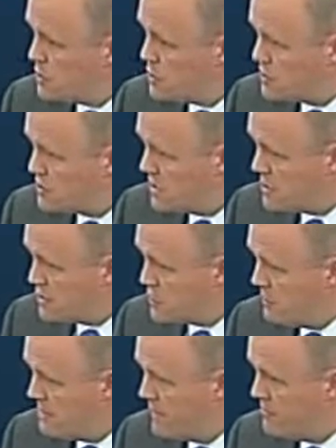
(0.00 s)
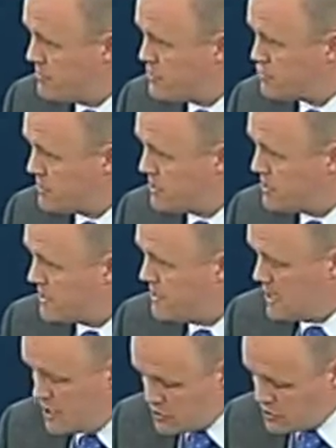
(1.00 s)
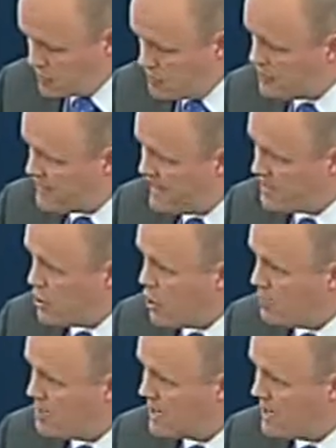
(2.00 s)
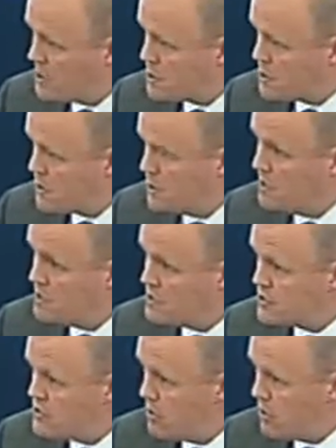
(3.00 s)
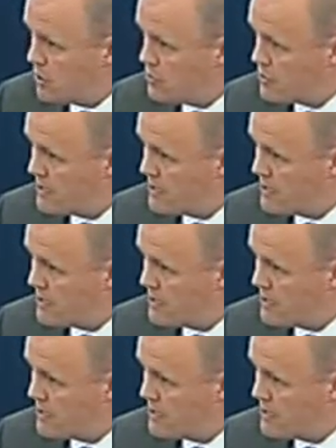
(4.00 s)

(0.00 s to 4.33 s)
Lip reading: should seek to amend the treaty so that that obligation does no longer